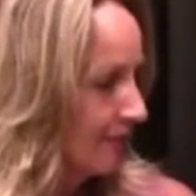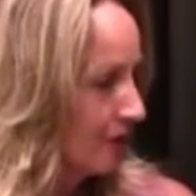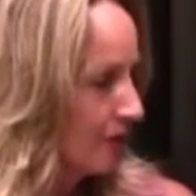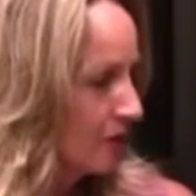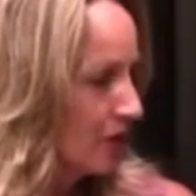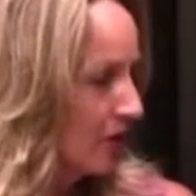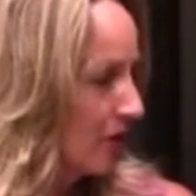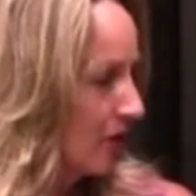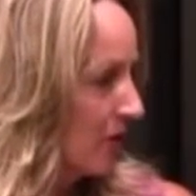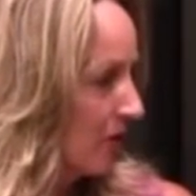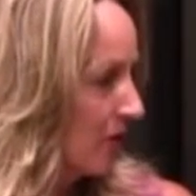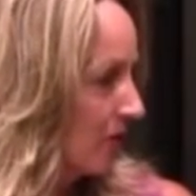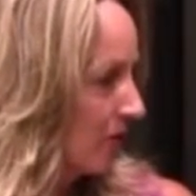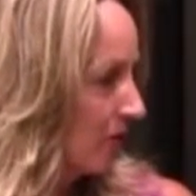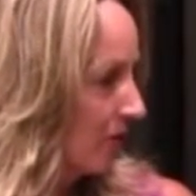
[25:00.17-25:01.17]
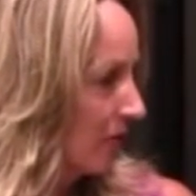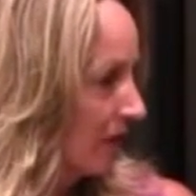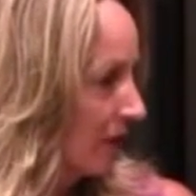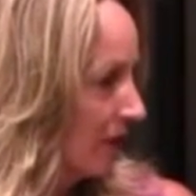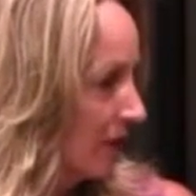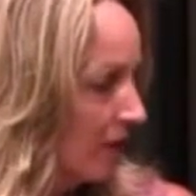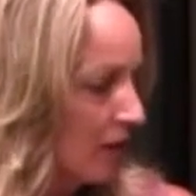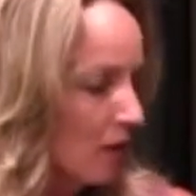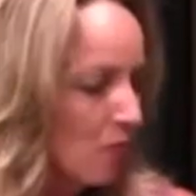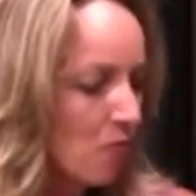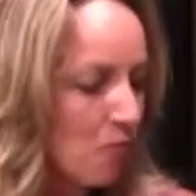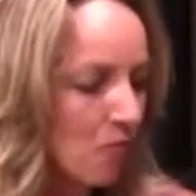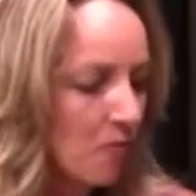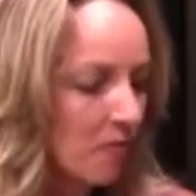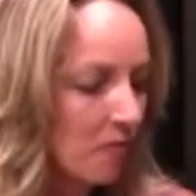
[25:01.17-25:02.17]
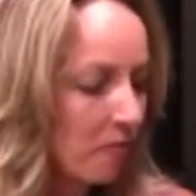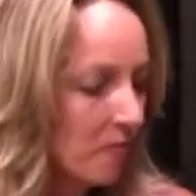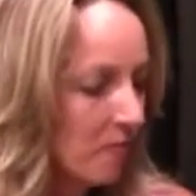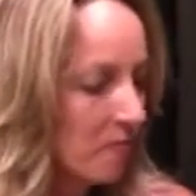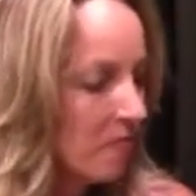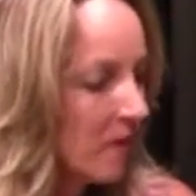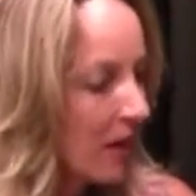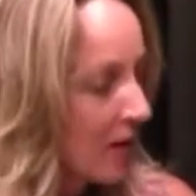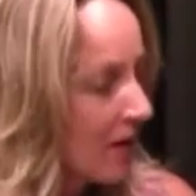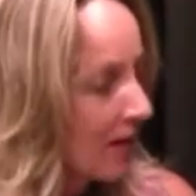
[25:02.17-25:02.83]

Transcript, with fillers: So, you know, they married